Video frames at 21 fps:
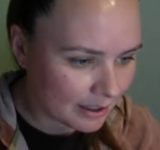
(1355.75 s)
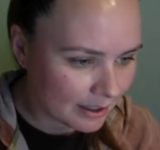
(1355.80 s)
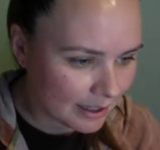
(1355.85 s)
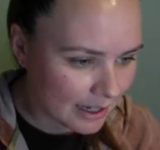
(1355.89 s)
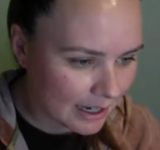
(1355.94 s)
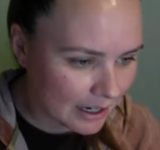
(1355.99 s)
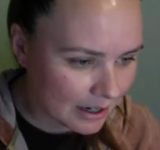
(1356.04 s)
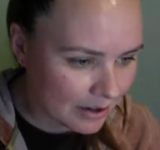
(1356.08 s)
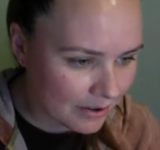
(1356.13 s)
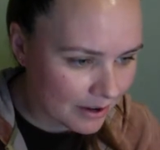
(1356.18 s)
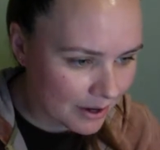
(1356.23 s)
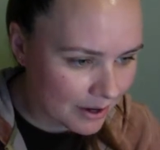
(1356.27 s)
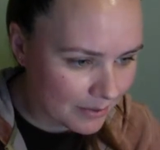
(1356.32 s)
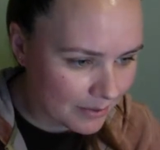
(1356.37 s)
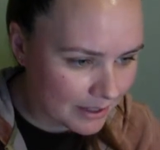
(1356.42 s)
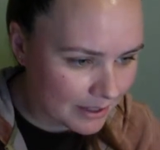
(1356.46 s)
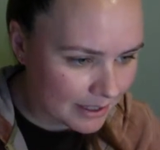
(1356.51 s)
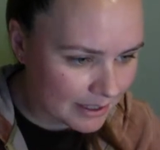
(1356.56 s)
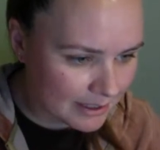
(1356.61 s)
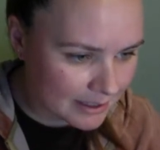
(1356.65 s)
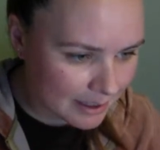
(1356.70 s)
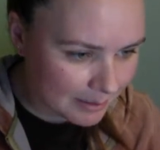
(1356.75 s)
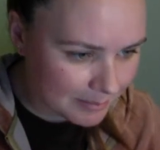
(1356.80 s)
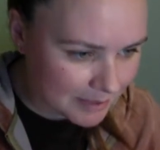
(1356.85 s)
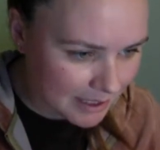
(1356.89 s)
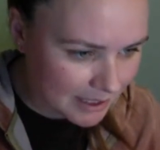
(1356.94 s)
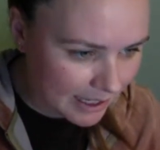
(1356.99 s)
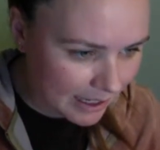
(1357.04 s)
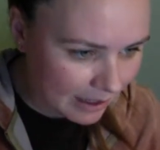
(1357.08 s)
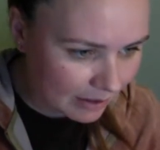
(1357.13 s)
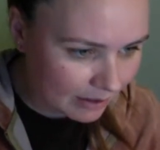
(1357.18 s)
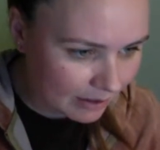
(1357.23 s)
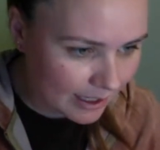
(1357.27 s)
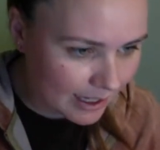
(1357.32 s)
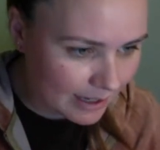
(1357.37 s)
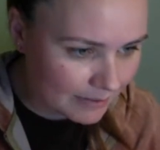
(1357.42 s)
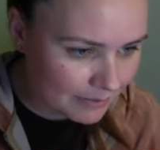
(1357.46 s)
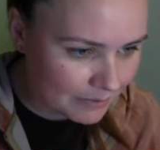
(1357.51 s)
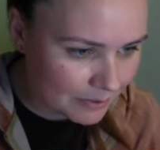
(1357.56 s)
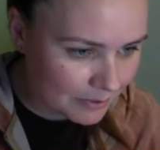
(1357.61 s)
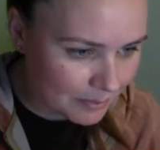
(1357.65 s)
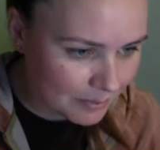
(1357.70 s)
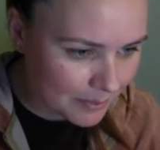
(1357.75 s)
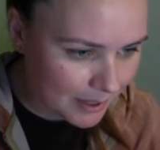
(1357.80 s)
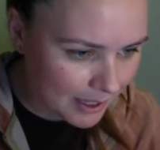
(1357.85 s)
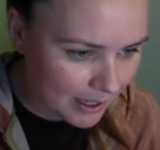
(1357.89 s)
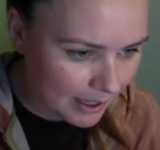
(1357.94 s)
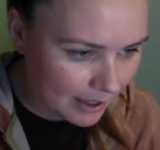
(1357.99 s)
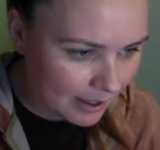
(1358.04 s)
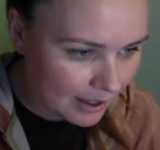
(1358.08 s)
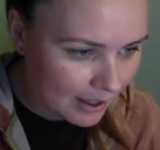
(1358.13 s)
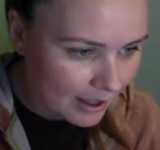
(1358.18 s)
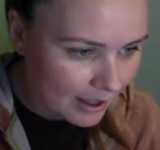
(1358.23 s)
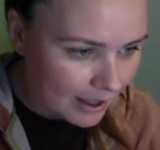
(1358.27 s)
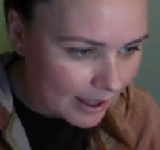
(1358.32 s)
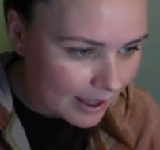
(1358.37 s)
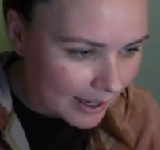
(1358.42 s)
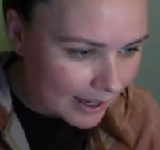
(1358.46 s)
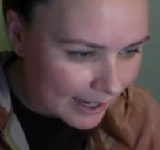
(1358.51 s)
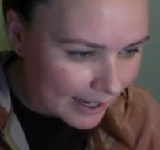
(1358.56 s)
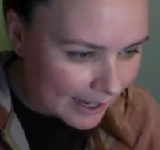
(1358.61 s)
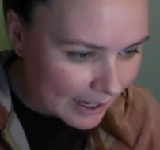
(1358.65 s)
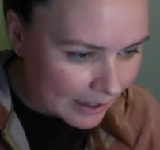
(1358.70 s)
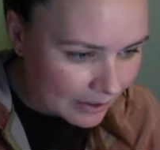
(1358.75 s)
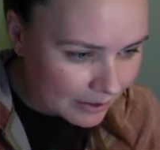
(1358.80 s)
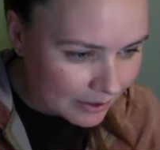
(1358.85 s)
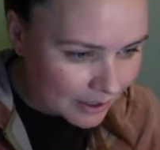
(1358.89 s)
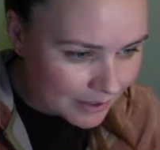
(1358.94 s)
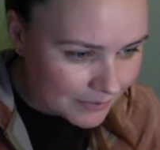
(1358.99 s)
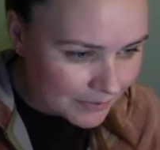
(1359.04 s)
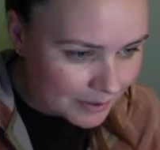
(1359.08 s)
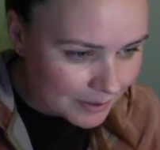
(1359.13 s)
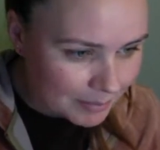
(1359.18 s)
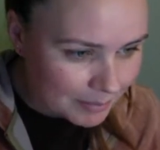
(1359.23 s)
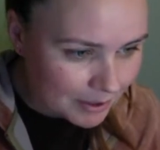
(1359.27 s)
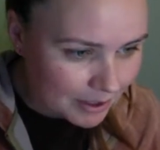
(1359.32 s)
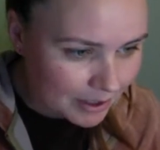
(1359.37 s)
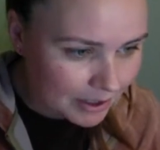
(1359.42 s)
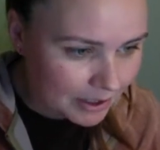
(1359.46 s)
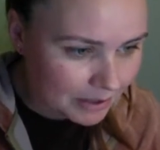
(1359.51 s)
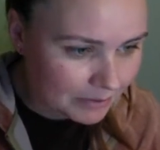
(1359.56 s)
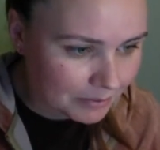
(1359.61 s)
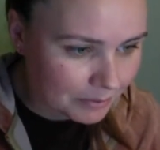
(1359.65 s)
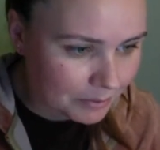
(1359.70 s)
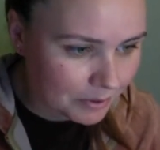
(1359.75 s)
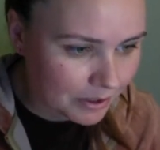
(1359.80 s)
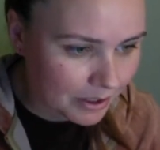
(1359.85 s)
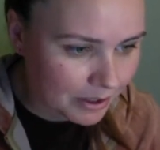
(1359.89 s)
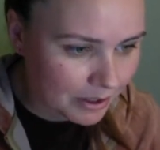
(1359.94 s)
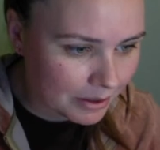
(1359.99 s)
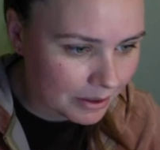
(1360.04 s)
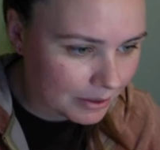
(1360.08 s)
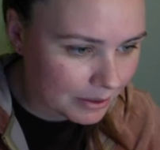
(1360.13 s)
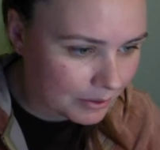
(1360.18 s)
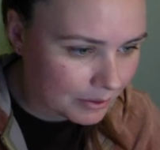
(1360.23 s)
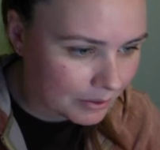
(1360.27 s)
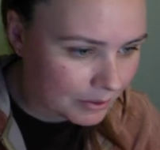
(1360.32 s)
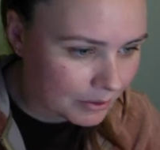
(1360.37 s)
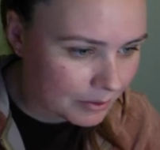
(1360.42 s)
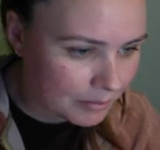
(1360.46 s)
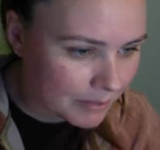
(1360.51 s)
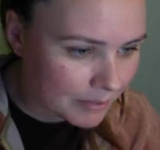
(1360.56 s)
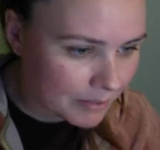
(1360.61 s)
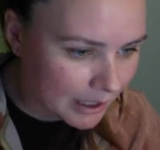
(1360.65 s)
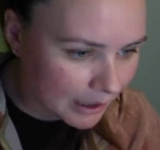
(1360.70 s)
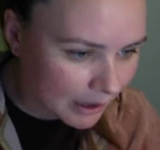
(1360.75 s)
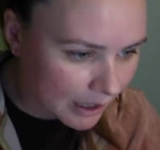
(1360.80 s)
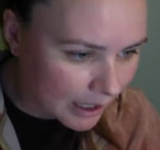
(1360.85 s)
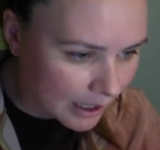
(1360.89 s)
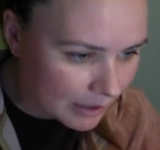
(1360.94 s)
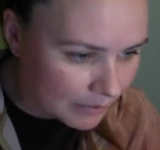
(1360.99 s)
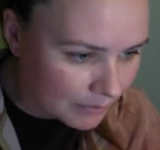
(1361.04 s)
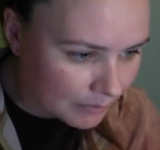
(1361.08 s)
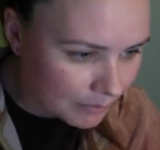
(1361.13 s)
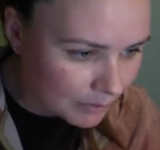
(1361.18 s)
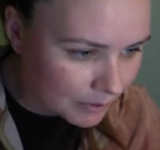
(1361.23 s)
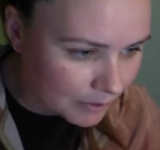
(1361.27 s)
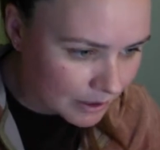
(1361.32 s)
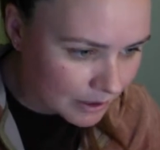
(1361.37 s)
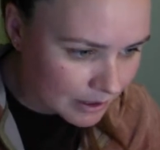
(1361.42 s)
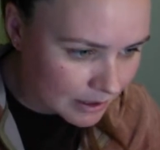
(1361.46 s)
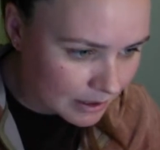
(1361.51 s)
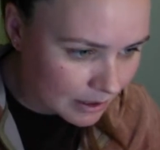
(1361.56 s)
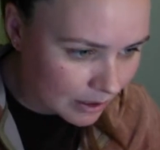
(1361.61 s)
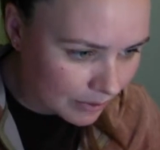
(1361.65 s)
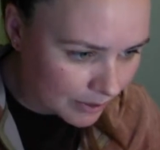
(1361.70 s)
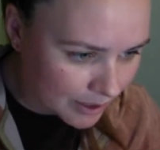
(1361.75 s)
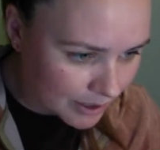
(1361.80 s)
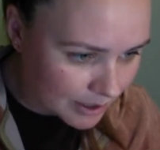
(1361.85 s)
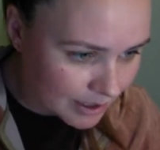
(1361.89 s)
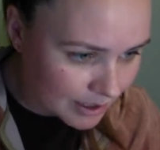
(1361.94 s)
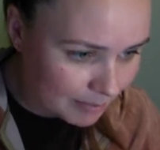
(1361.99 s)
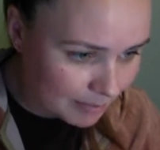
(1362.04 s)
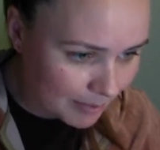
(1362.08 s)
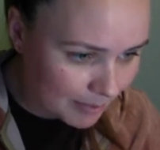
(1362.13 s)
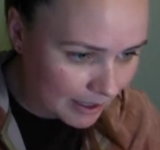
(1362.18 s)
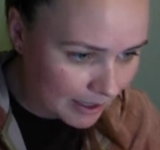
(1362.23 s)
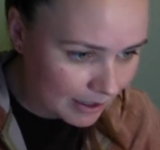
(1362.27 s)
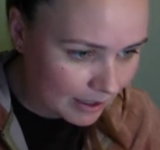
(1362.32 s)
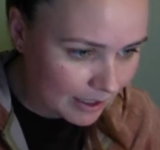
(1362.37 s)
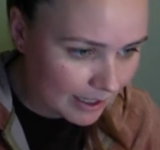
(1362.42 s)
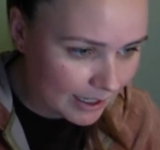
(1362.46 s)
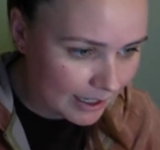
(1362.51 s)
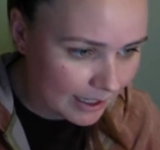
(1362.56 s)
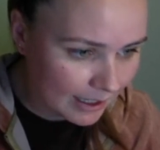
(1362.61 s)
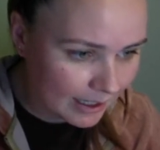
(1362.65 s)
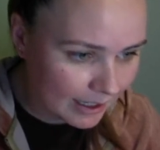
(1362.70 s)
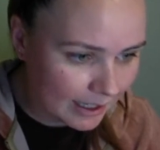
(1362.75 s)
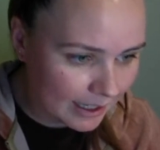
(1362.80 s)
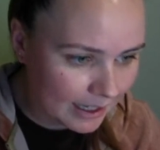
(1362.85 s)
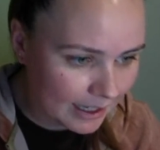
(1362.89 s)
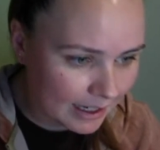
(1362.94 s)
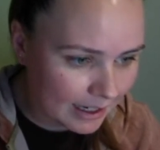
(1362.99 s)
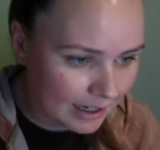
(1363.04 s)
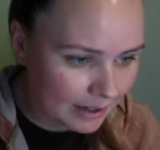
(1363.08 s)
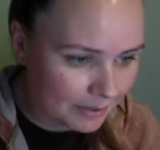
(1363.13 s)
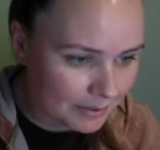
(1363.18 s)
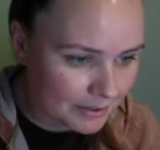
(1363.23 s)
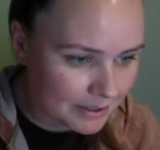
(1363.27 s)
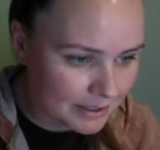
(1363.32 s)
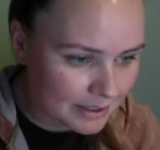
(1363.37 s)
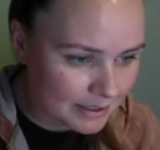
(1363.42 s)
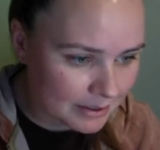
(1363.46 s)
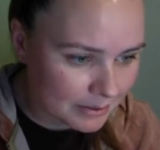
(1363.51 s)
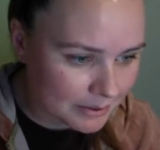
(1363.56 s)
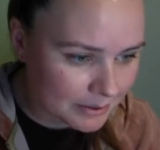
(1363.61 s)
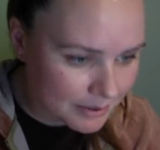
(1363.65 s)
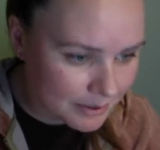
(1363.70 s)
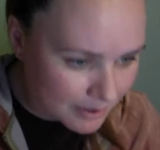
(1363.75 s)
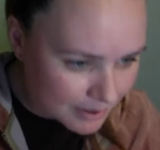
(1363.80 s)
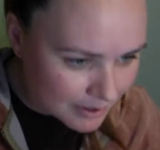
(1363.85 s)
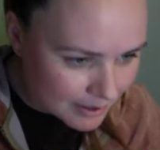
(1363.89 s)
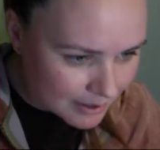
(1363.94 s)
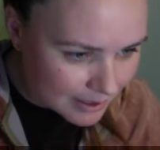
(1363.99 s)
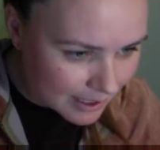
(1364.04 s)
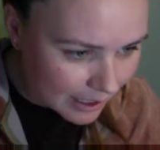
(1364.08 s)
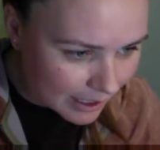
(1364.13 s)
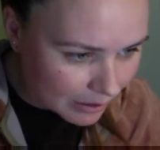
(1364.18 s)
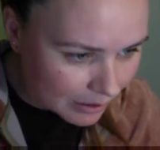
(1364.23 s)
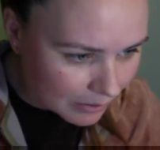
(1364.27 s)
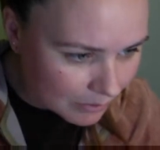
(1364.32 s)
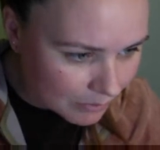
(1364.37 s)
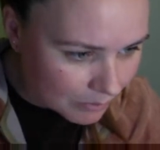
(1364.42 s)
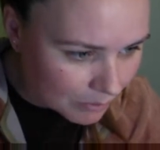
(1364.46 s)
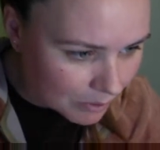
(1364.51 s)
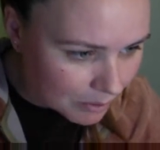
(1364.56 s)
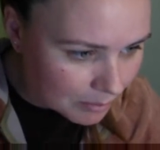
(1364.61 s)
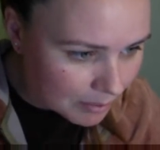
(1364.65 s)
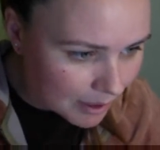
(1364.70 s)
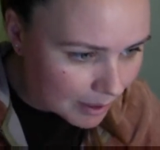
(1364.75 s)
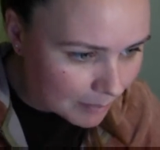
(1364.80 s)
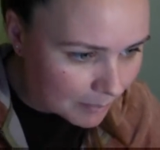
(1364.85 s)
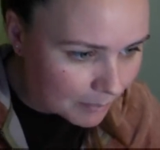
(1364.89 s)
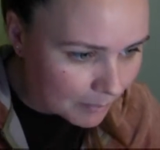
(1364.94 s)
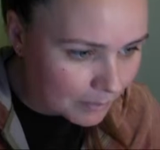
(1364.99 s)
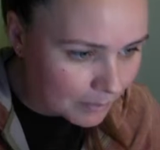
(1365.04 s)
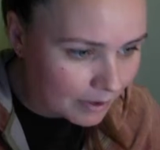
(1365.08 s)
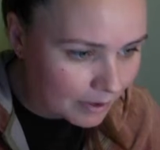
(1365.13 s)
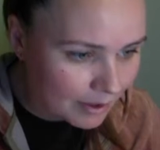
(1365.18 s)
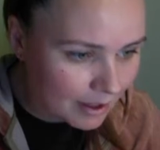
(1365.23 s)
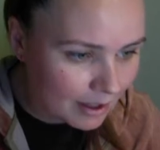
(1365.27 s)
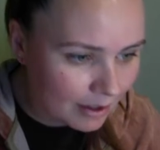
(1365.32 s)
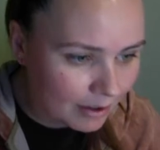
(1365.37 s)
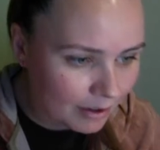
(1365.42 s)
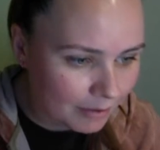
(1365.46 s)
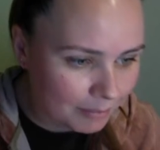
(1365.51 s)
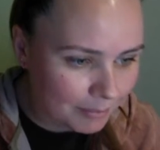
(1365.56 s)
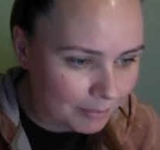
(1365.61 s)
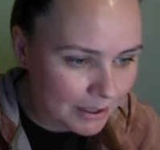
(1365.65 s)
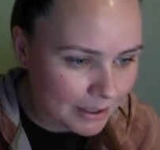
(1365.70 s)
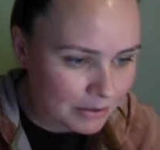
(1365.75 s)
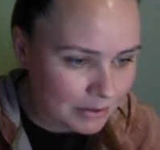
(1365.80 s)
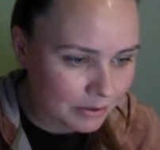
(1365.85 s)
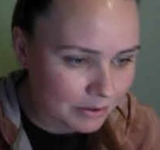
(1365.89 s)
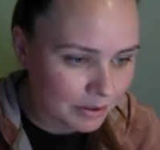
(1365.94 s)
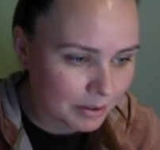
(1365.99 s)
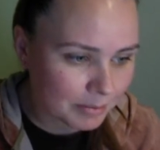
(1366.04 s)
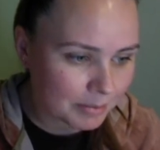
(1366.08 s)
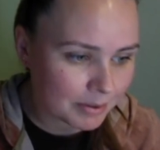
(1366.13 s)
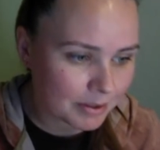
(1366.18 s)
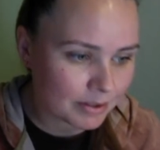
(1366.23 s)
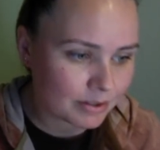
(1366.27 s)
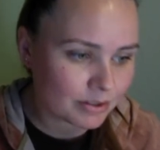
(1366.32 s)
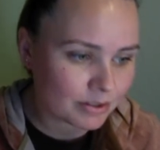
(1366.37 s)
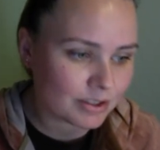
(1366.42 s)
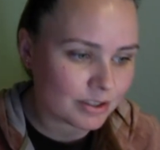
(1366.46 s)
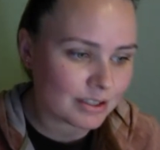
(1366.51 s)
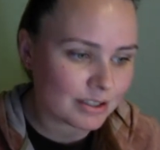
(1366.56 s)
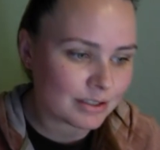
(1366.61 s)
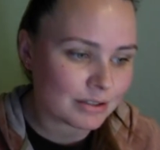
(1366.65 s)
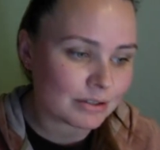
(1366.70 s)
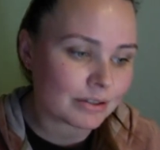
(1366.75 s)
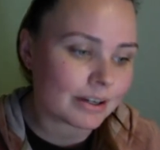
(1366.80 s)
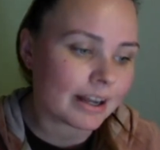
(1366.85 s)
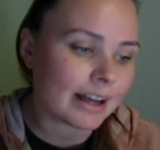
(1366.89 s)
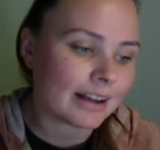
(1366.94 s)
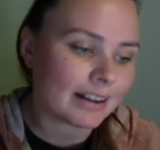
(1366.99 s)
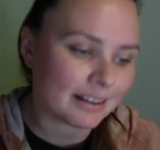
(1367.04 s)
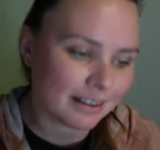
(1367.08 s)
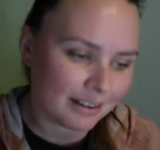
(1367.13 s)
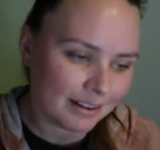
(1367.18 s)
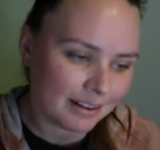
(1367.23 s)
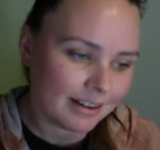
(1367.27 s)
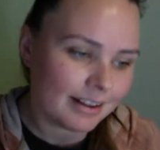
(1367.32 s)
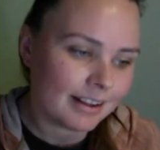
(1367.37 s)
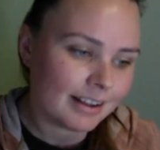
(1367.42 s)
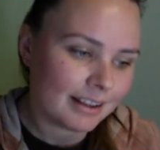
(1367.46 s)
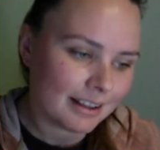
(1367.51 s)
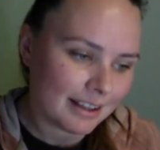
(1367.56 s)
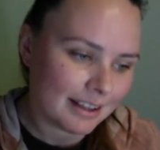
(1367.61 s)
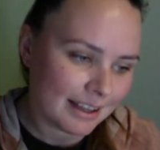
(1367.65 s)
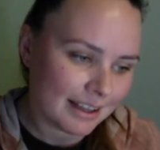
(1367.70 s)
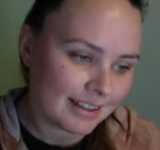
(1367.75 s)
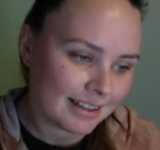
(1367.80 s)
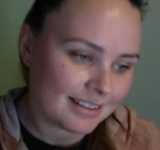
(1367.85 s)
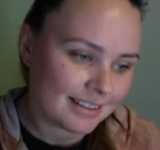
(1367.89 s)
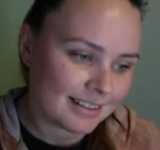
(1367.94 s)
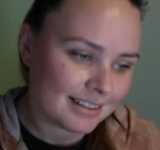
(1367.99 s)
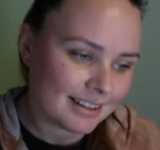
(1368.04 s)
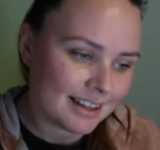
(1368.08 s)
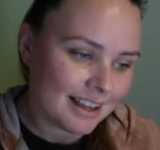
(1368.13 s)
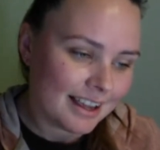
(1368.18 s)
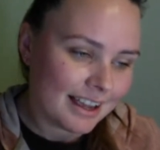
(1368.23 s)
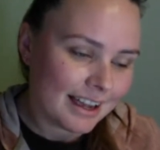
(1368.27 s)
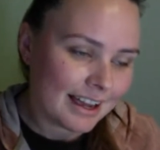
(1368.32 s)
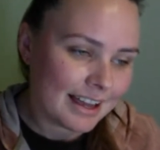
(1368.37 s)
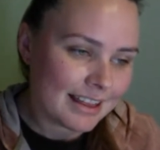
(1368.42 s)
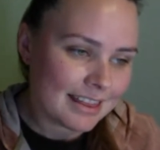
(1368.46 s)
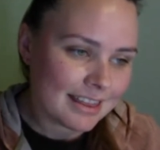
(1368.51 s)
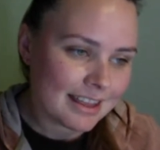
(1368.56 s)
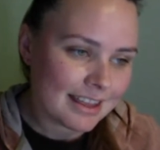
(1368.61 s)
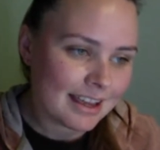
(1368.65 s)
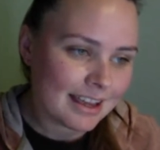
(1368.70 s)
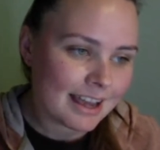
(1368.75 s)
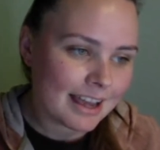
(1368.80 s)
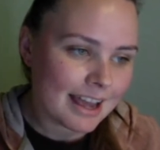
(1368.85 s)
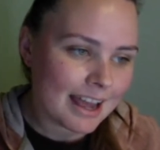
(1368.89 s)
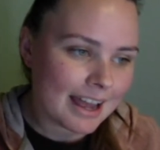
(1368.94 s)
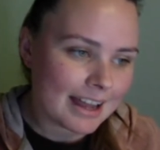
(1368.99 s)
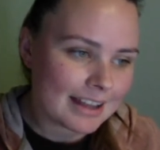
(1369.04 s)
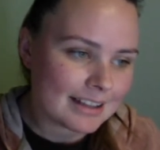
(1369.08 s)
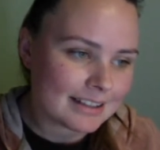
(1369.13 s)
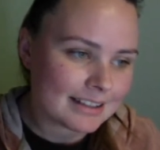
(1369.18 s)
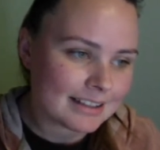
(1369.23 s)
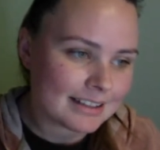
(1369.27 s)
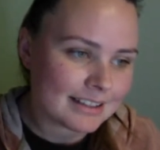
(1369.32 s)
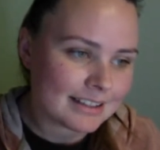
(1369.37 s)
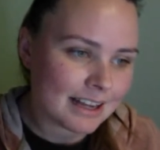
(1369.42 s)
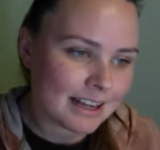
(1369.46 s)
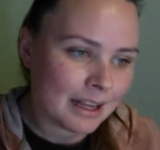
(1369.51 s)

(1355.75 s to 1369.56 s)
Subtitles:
I agree with accepting how life will be. I had a grieving period of what I thought my life was going to be like, and I was also scared of what people would think of my daughter because she stood out. Yes. I think as